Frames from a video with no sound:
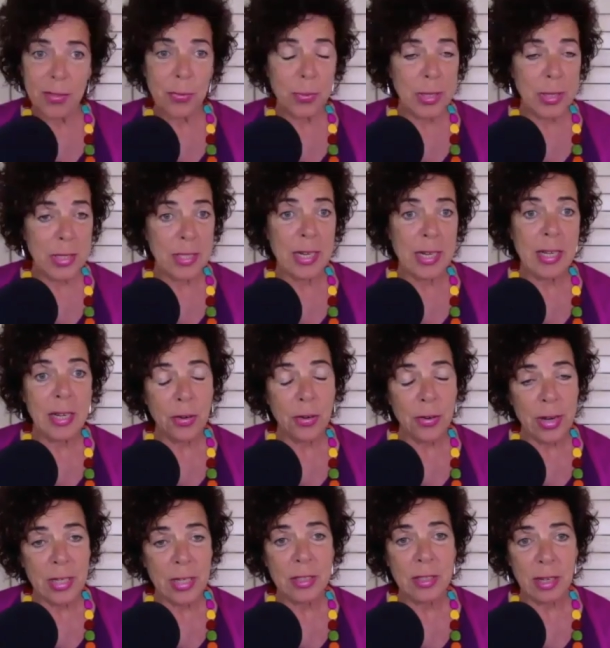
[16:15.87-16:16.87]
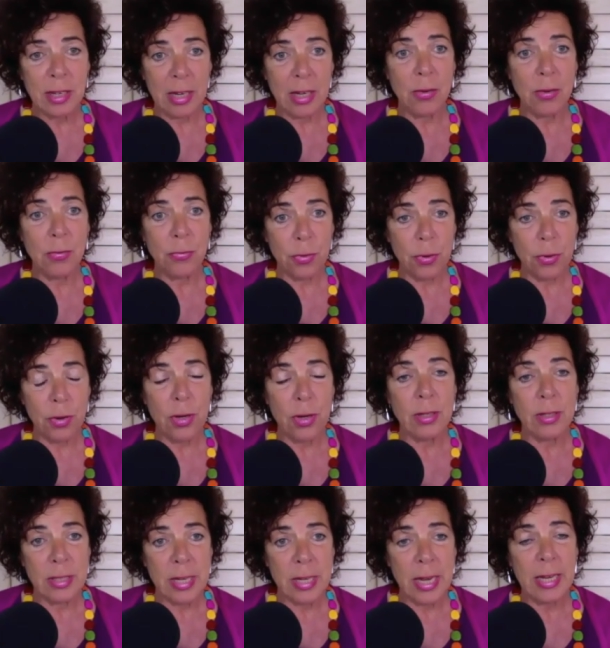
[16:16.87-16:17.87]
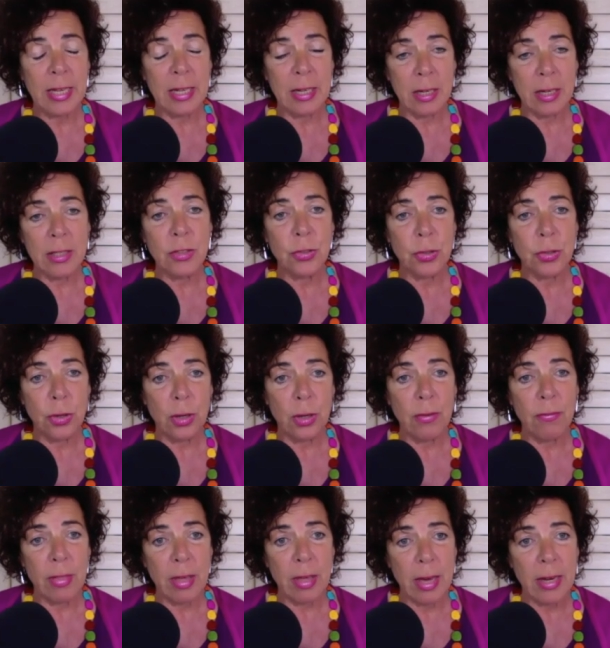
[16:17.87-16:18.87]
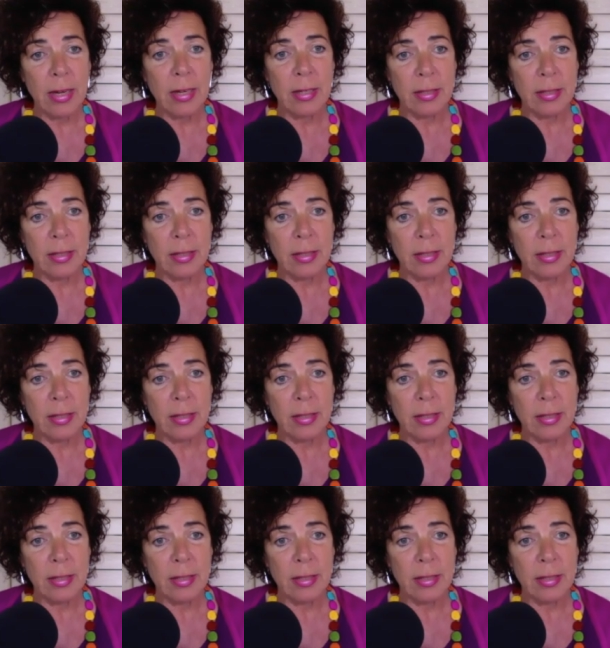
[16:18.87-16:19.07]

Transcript: which I congratulate mm-hmm. you for taking control of that.